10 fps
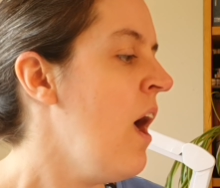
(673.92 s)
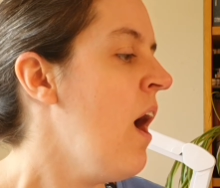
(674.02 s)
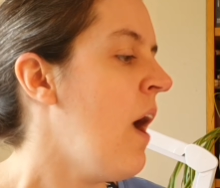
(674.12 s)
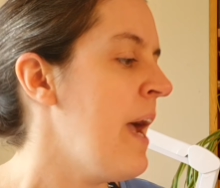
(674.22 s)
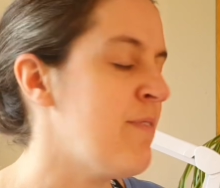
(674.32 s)

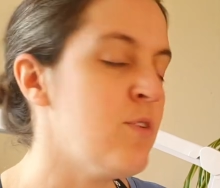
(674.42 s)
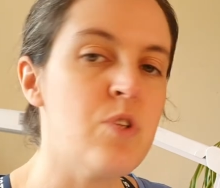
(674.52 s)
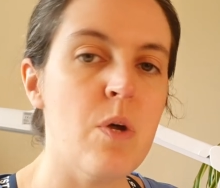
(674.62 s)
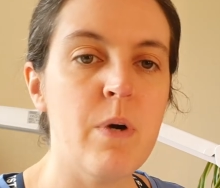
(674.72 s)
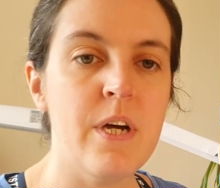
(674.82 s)
I have
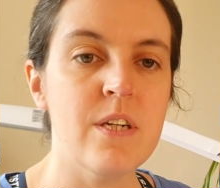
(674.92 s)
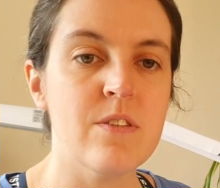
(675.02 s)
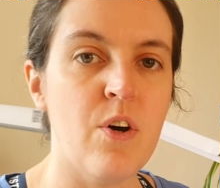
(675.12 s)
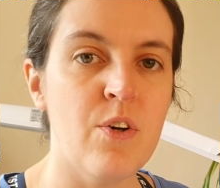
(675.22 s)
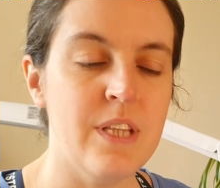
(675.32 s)
also
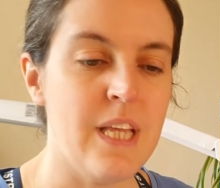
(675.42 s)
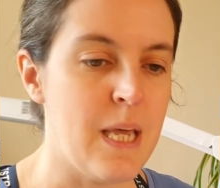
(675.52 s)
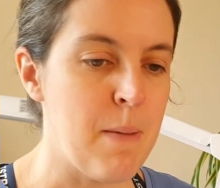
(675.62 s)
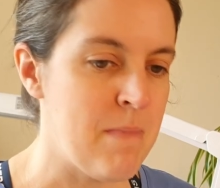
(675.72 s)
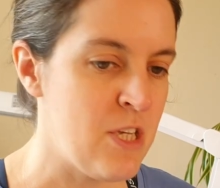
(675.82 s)
worked on
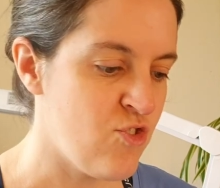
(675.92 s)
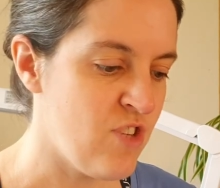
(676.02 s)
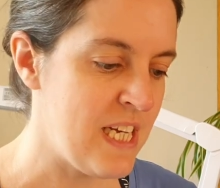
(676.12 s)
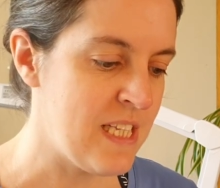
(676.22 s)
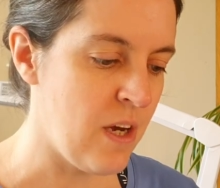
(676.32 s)
the mystery
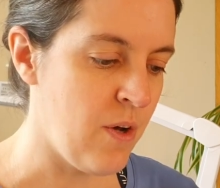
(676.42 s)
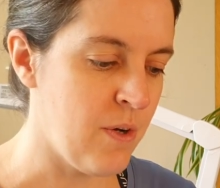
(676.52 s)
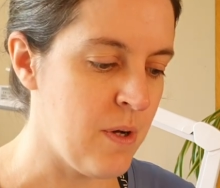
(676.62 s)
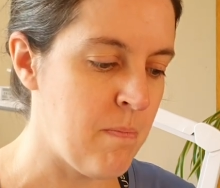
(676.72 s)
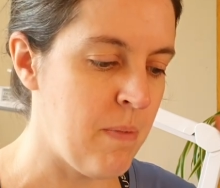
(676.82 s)
knit
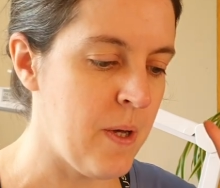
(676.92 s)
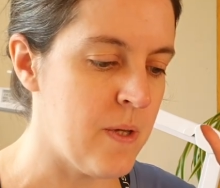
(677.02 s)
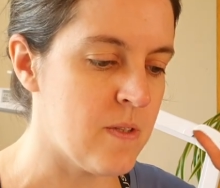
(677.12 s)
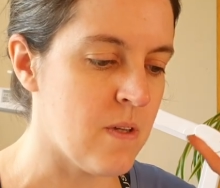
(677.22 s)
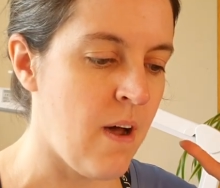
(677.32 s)
along,
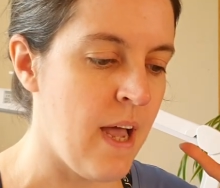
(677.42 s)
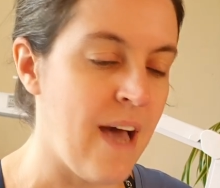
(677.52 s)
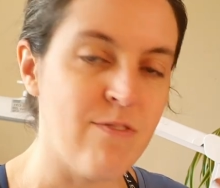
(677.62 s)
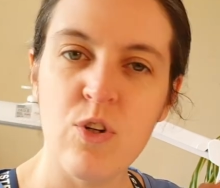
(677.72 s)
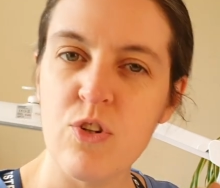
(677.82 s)
but I
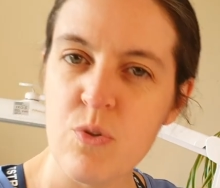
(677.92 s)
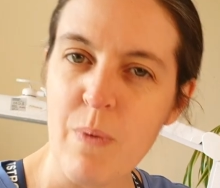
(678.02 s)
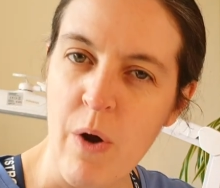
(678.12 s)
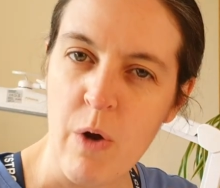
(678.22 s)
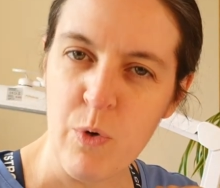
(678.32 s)
haven't got to
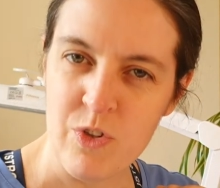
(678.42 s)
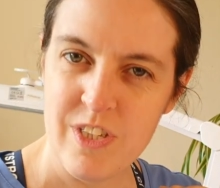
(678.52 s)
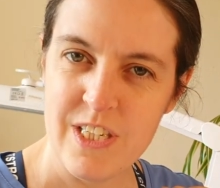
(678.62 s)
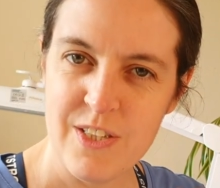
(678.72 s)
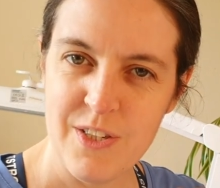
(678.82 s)
where I
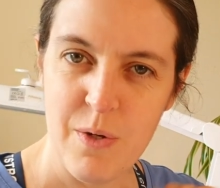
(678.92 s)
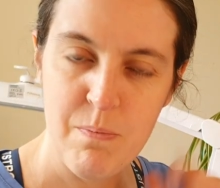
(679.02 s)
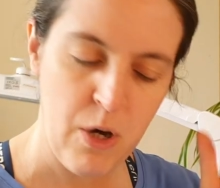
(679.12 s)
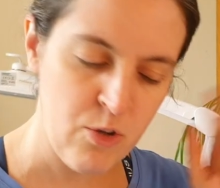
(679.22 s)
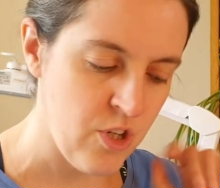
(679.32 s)
wanted to,
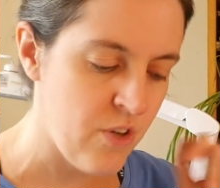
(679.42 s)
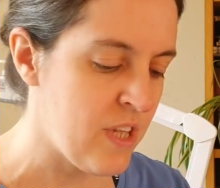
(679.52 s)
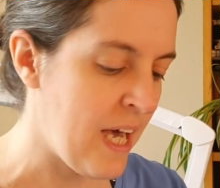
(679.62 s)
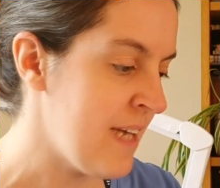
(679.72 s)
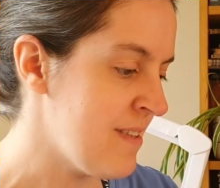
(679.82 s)
but I'll show you
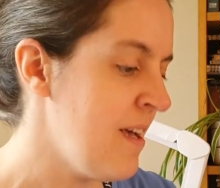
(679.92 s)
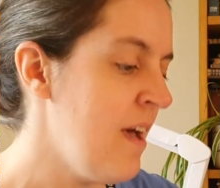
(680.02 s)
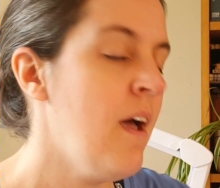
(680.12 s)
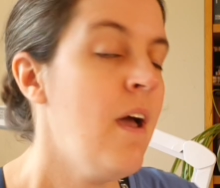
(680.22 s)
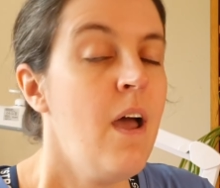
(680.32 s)
that
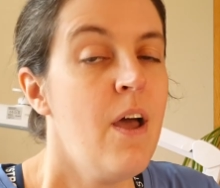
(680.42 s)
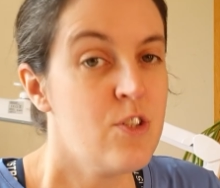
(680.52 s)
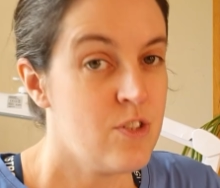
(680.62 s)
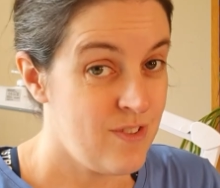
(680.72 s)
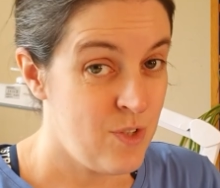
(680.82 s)

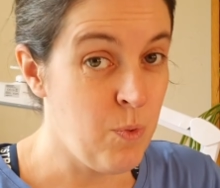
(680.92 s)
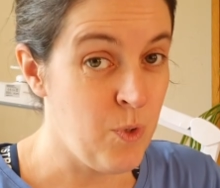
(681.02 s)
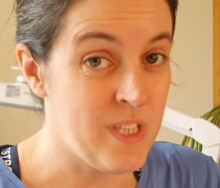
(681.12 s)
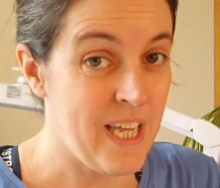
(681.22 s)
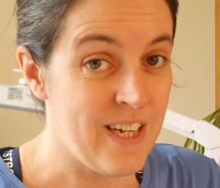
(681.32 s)

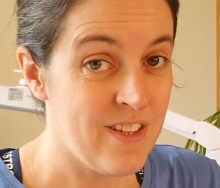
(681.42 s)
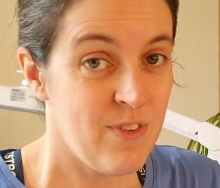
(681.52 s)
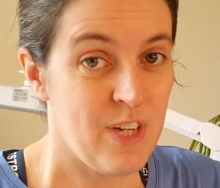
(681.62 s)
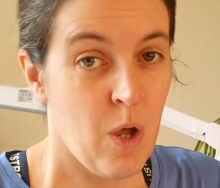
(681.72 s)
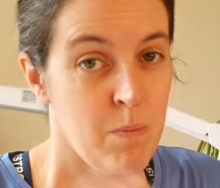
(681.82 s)
towards the end of the
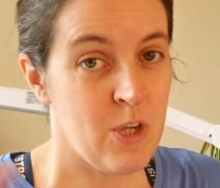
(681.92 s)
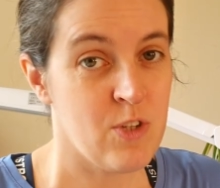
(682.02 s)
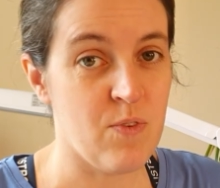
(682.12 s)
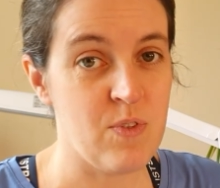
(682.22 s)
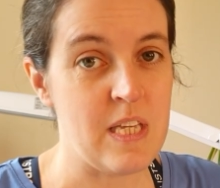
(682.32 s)
video, because
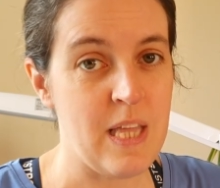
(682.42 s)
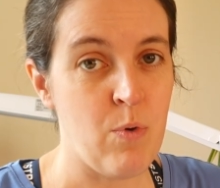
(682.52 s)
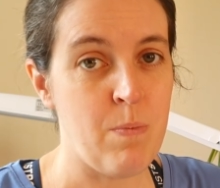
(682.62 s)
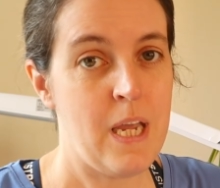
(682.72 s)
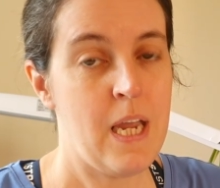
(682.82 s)
obviously that
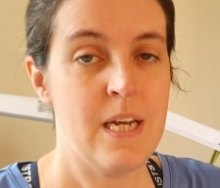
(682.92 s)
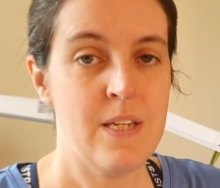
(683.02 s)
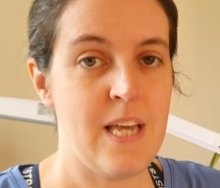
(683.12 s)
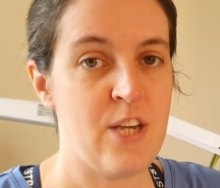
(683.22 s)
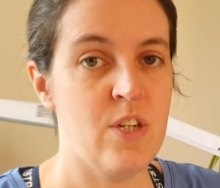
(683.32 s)
will be in a
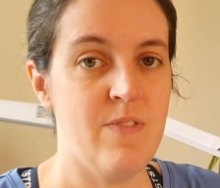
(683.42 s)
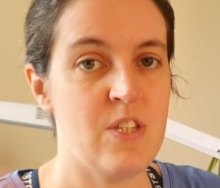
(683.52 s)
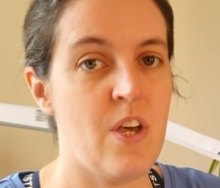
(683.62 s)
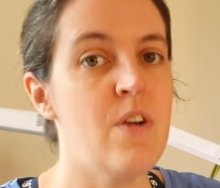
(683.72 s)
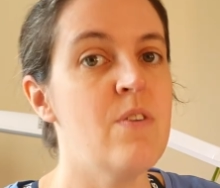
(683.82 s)
section of its
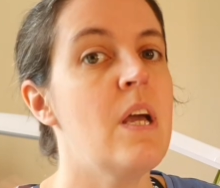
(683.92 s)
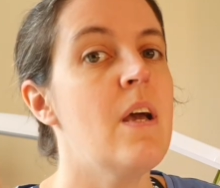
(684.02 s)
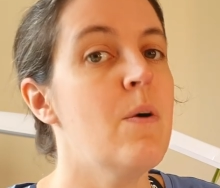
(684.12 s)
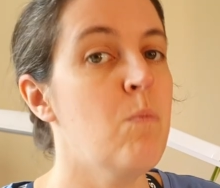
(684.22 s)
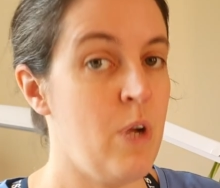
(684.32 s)
own
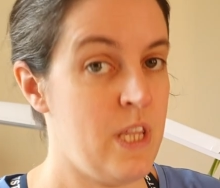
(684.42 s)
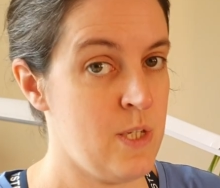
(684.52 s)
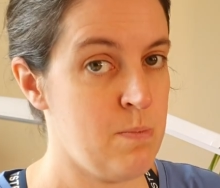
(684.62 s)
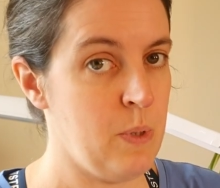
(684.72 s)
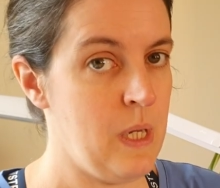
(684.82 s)
with a
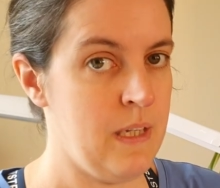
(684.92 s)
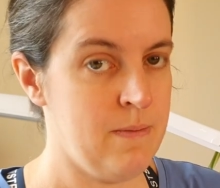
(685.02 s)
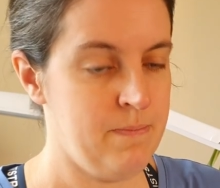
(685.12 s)
spoiler